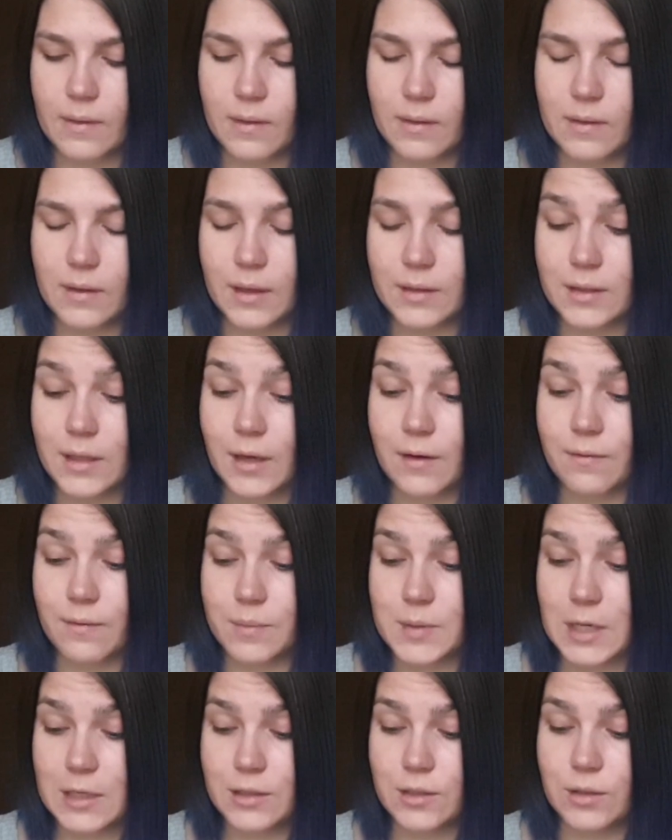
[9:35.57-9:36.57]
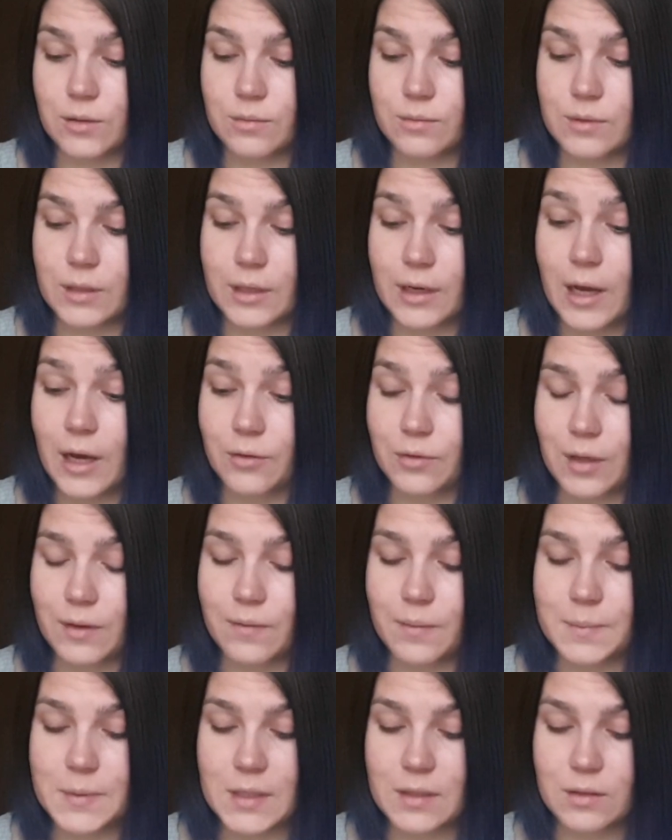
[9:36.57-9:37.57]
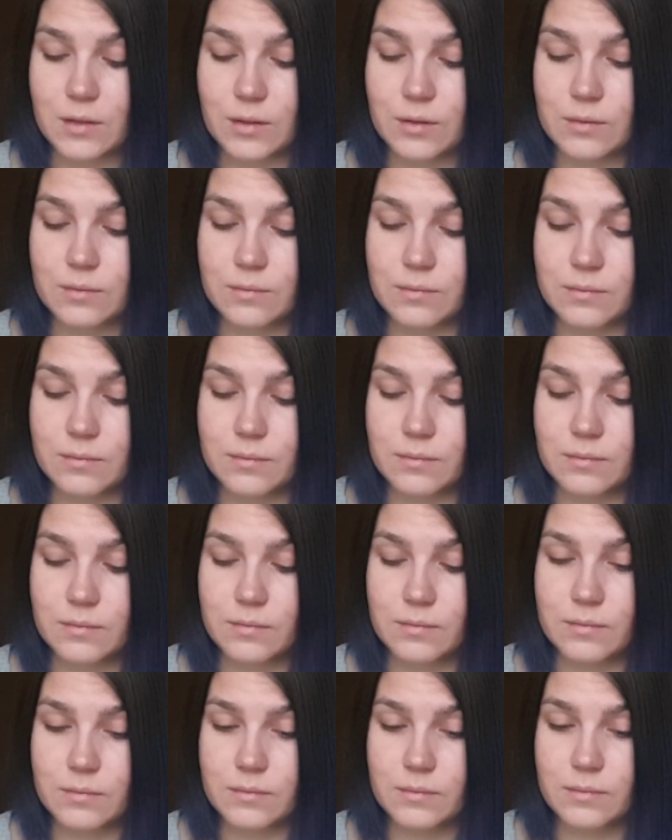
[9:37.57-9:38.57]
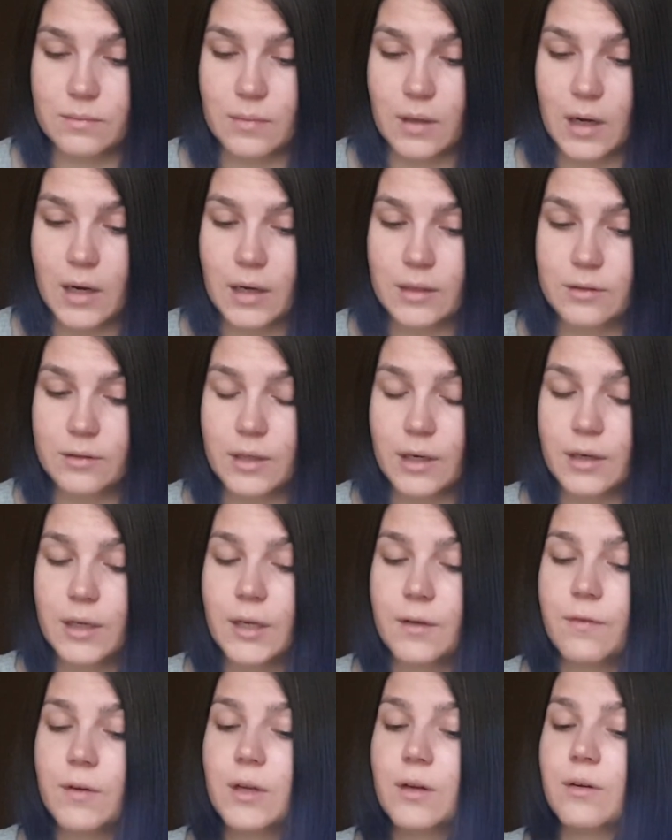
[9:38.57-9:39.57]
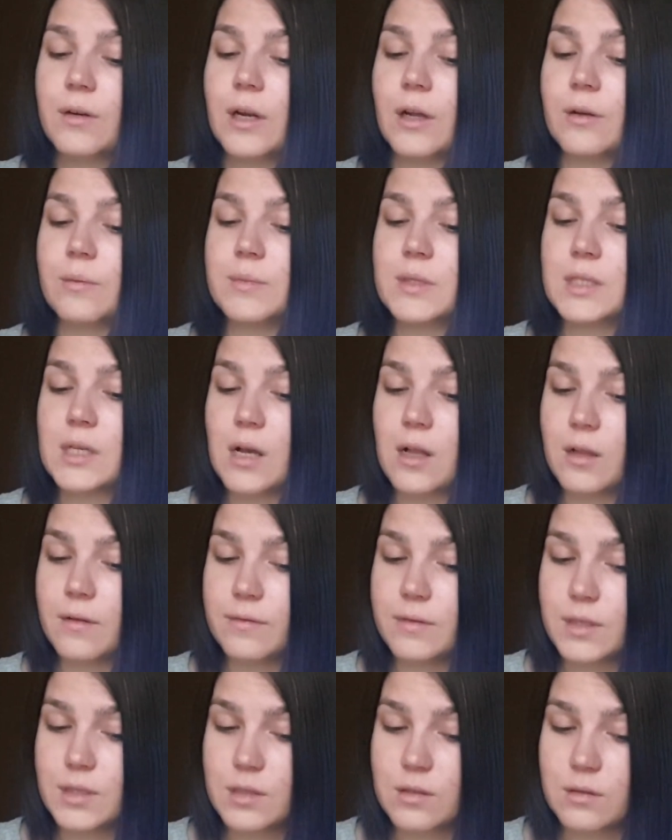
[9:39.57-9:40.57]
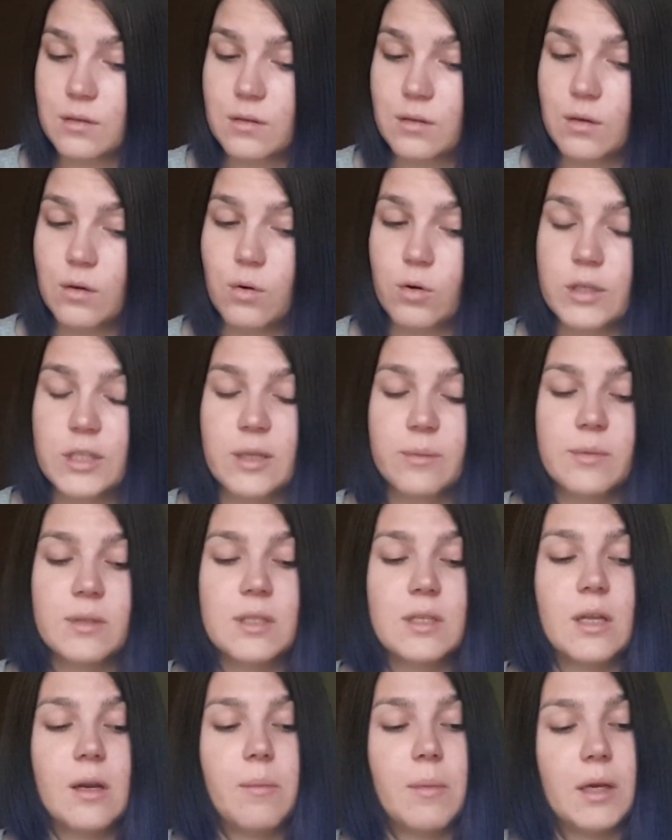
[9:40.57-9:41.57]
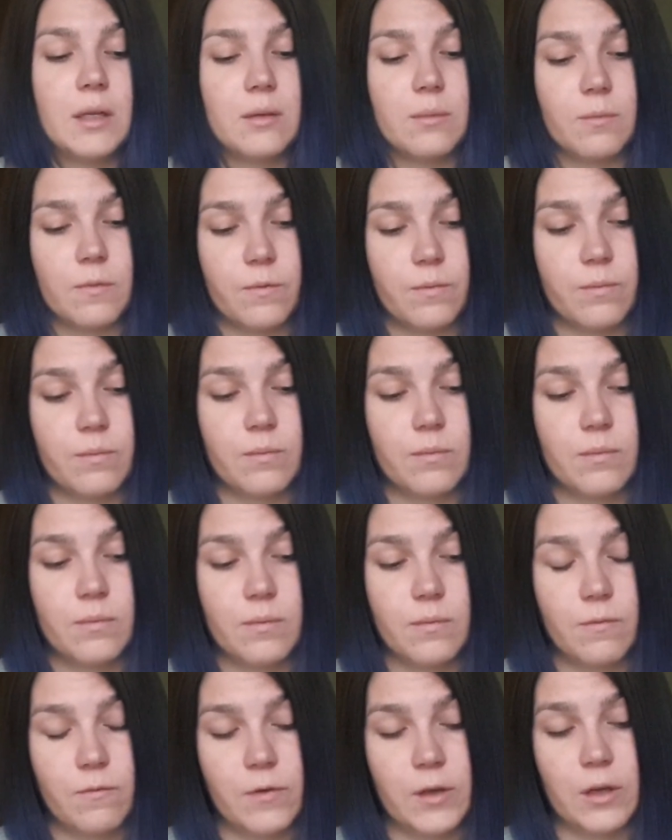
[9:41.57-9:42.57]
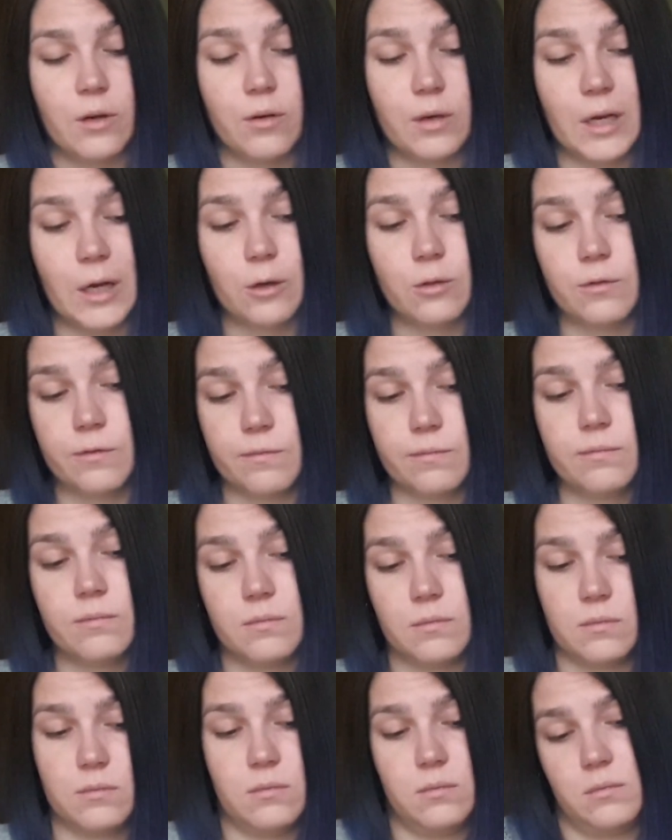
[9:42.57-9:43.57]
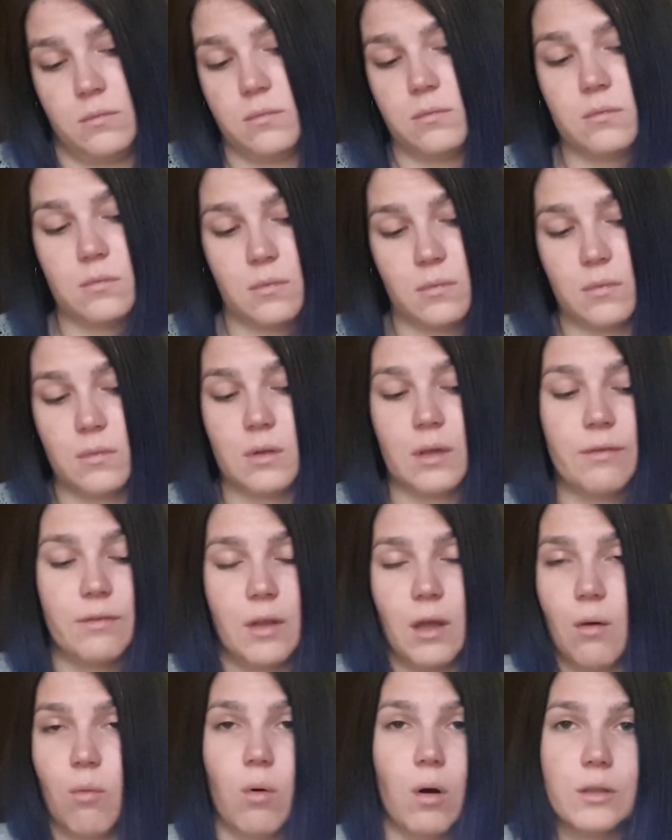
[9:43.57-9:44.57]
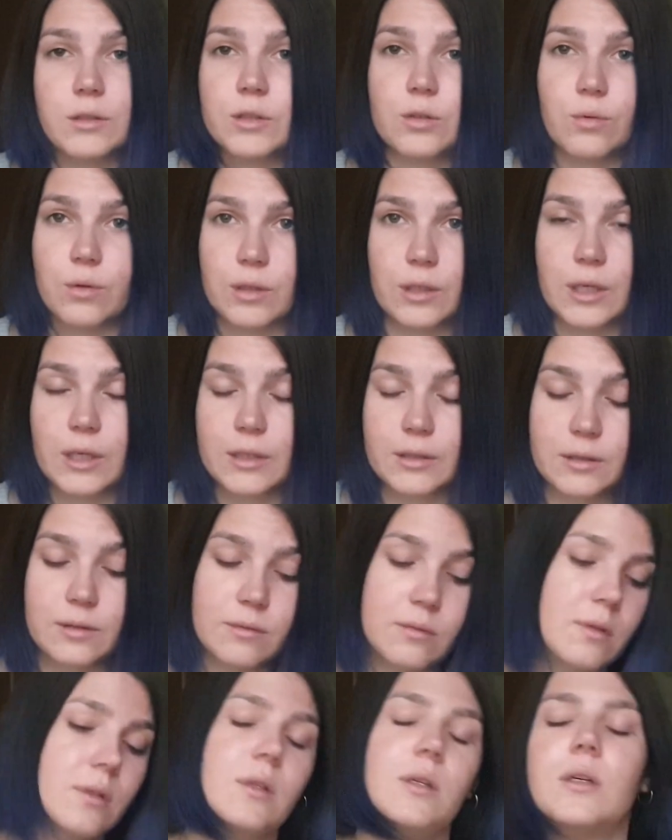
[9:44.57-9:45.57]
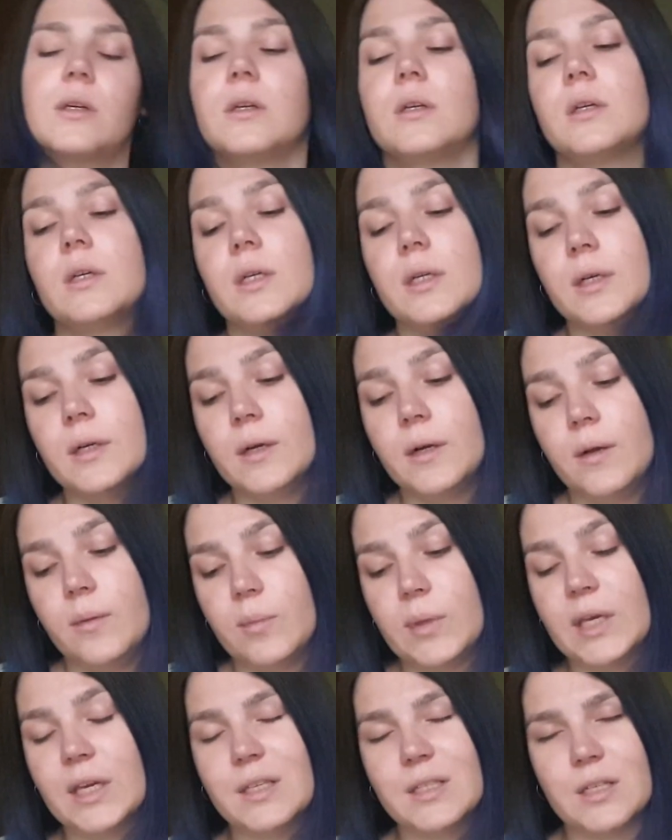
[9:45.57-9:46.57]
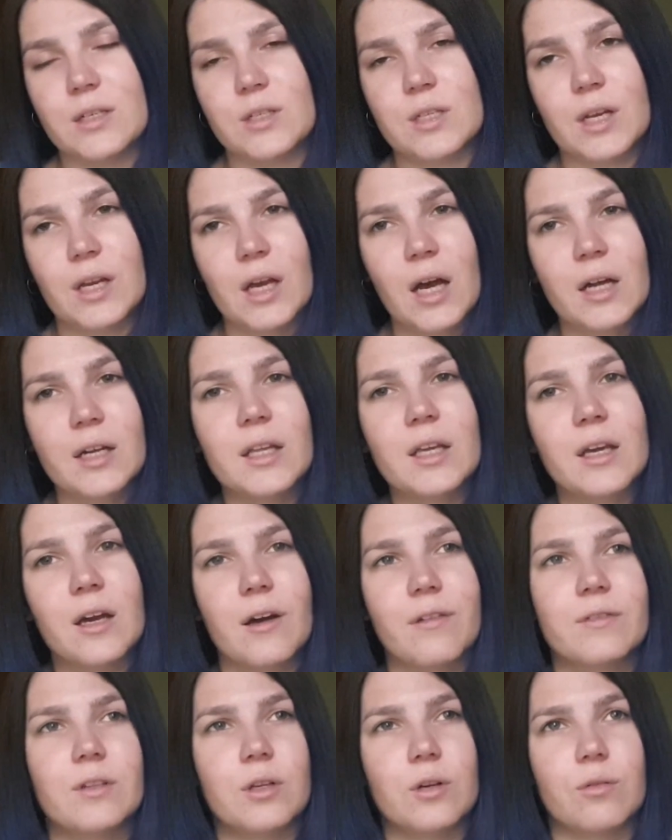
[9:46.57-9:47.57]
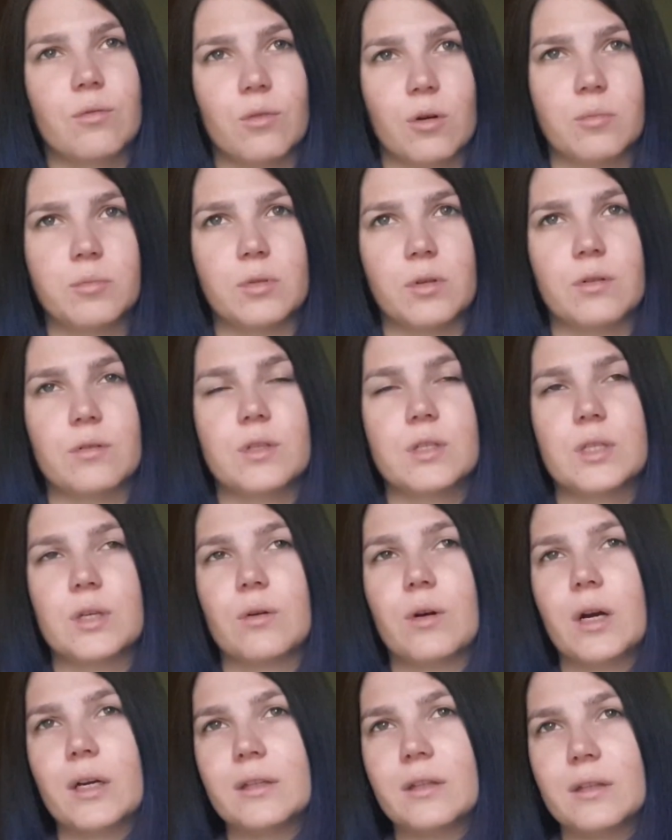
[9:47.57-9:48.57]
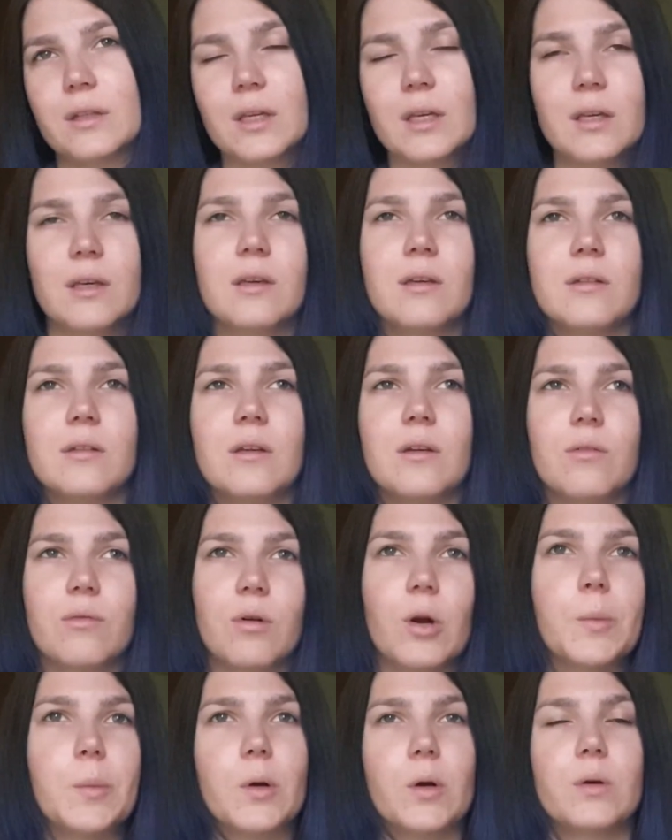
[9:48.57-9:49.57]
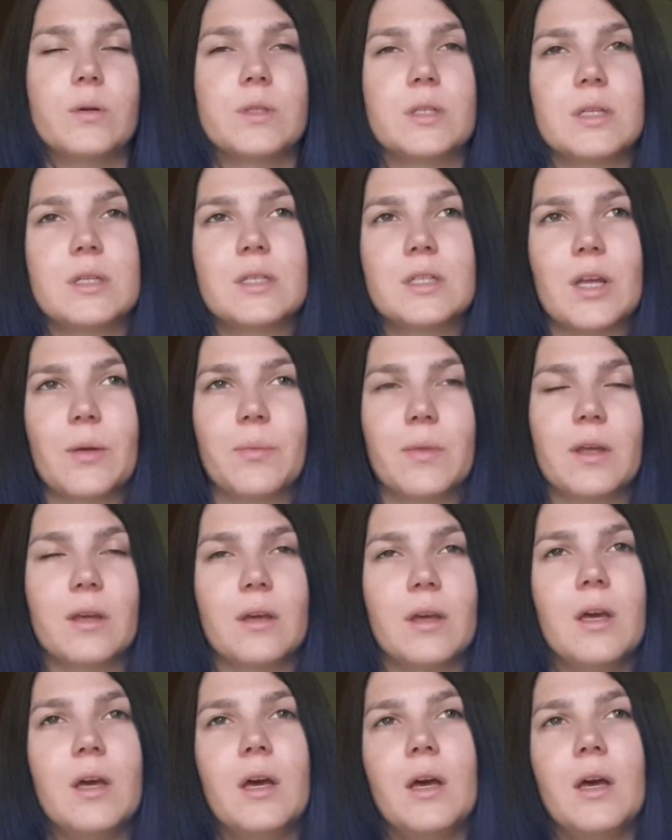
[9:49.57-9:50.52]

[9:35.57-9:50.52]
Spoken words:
that they've upset you and how they've upset you. Either they're going to figure it out themselves, or something's going to make them figure it out, if they want to or not. Because there's a cutting of the Ouroboros, so I think the Ouroboros is something